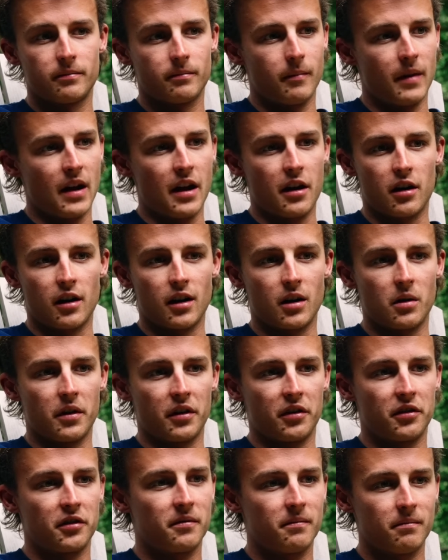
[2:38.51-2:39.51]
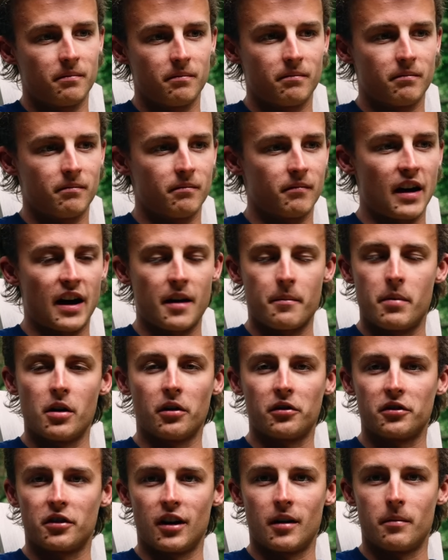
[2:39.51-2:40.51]
Me and her were just kind of
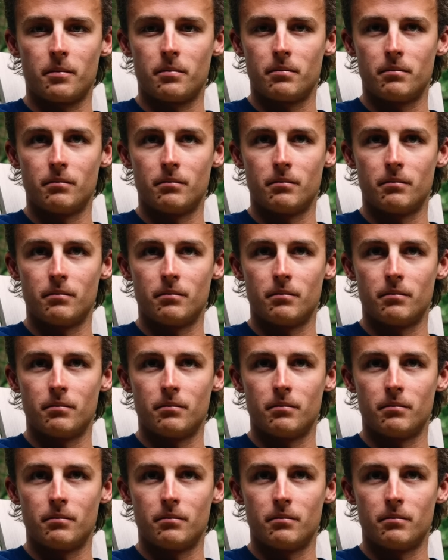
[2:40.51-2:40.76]
posted up